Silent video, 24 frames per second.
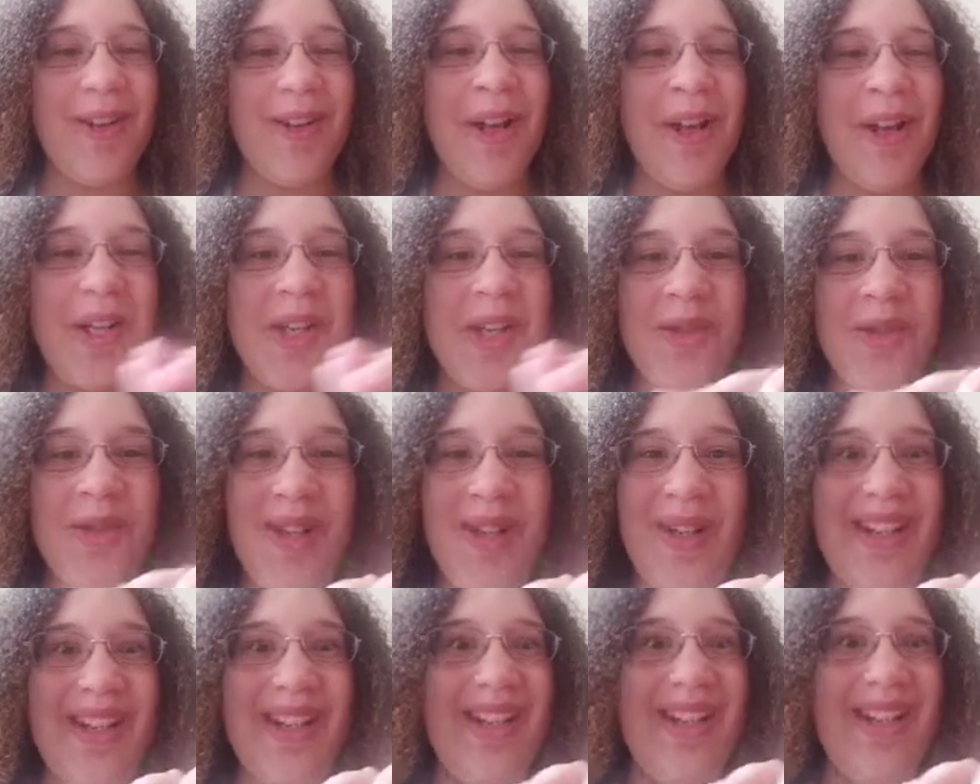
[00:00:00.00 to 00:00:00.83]

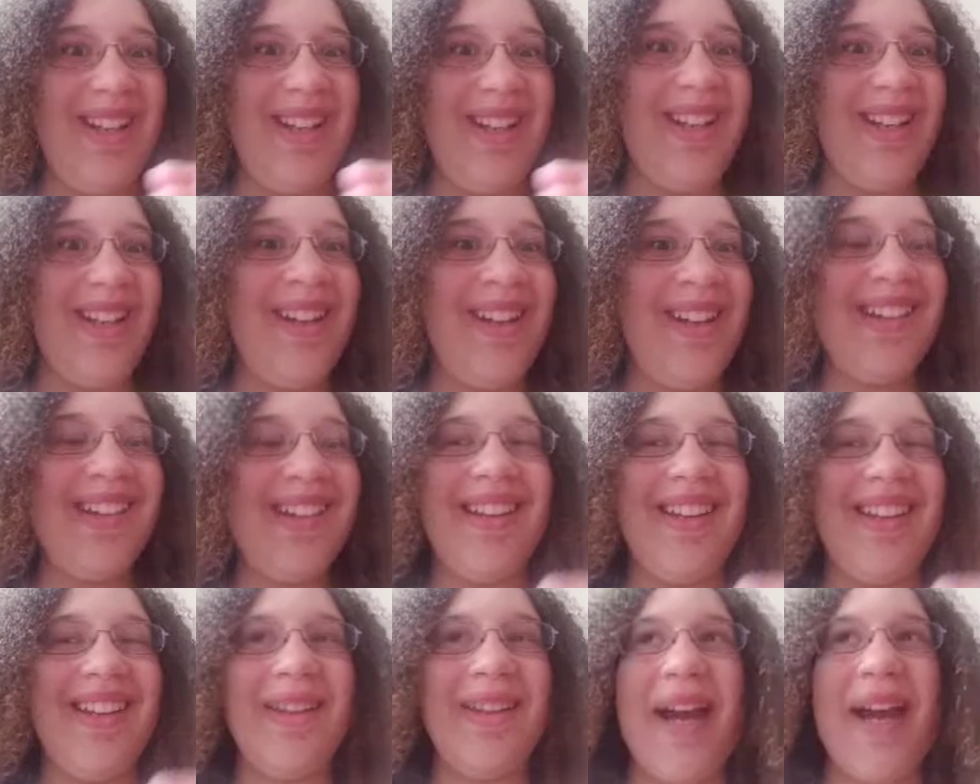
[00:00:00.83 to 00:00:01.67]
squeak in the
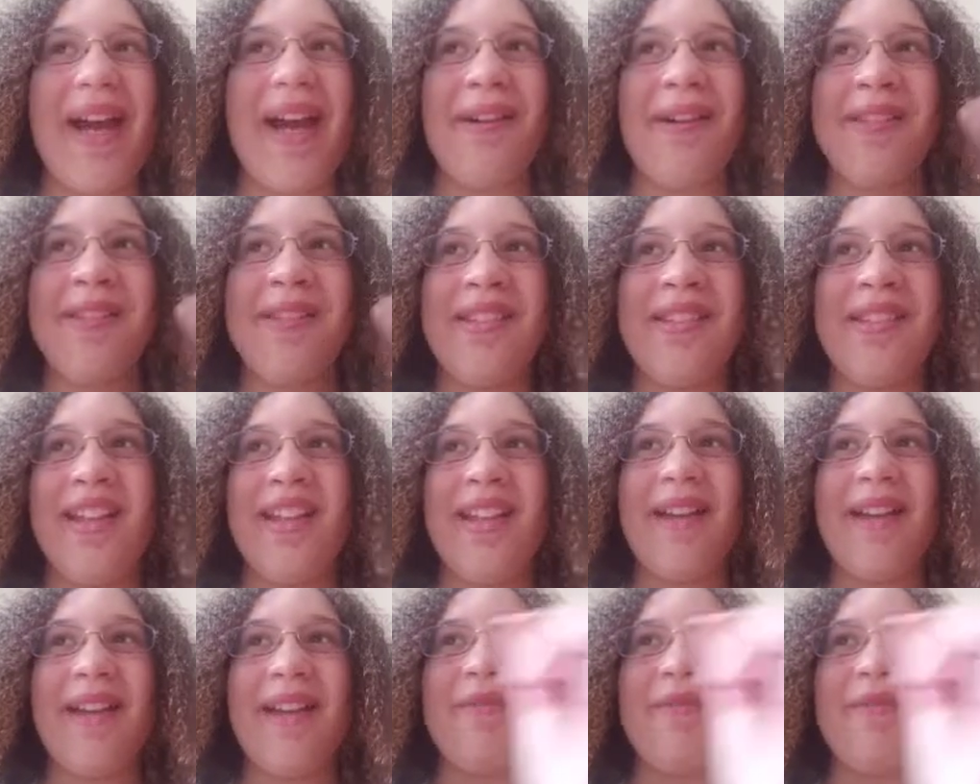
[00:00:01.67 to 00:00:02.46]
background is because I have